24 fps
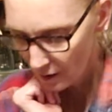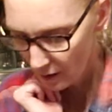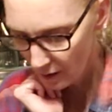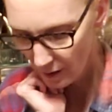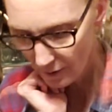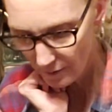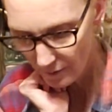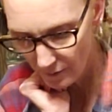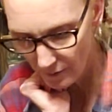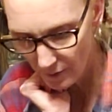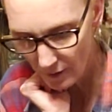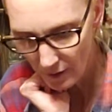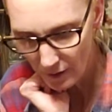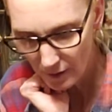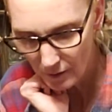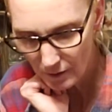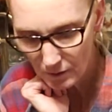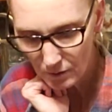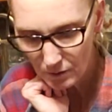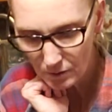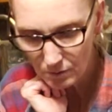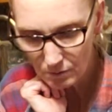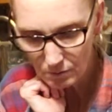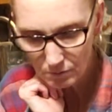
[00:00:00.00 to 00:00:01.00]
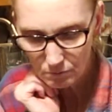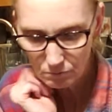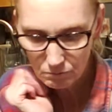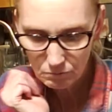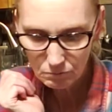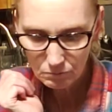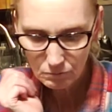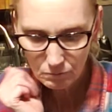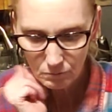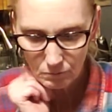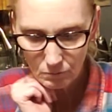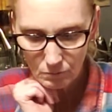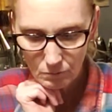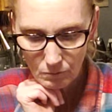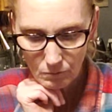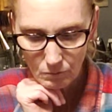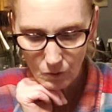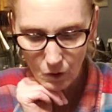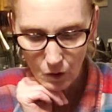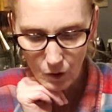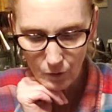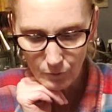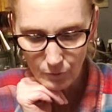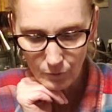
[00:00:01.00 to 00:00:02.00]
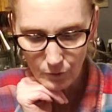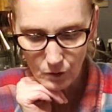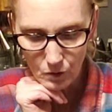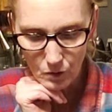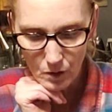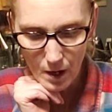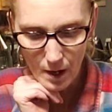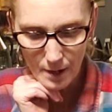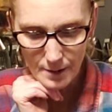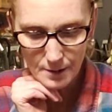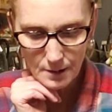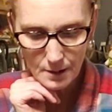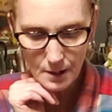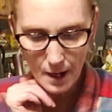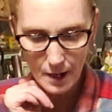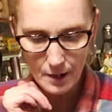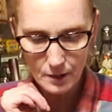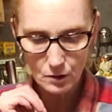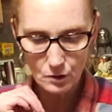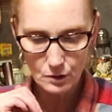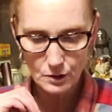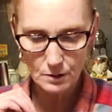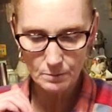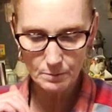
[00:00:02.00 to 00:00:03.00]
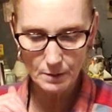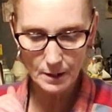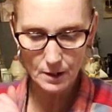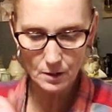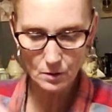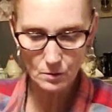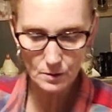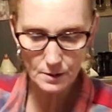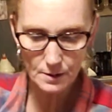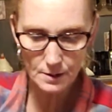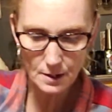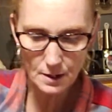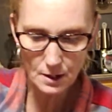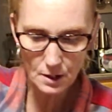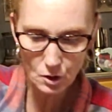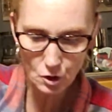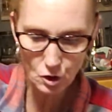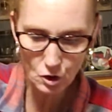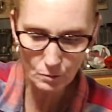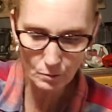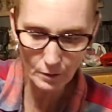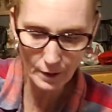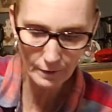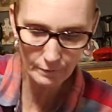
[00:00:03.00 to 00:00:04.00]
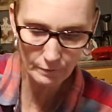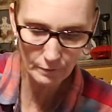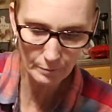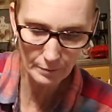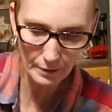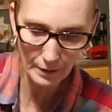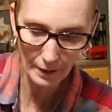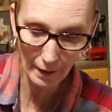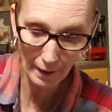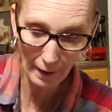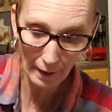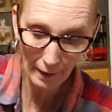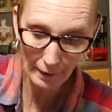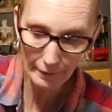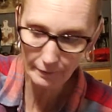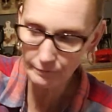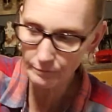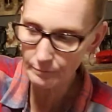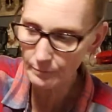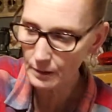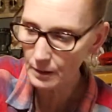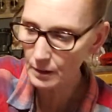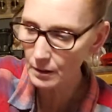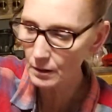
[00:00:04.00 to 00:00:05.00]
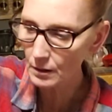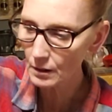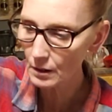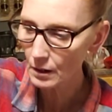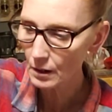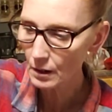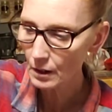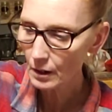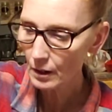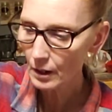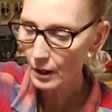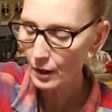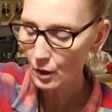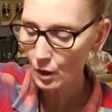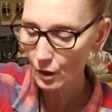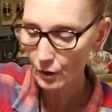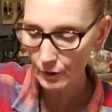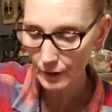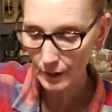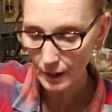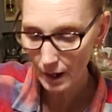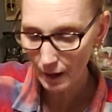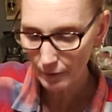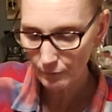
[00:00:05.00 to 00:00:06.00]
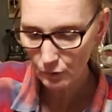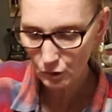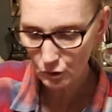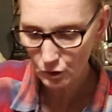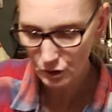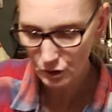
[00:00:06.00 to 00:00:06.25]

and then hopefully you guys get out your tomato seeds. You might even be ahead of me and already have your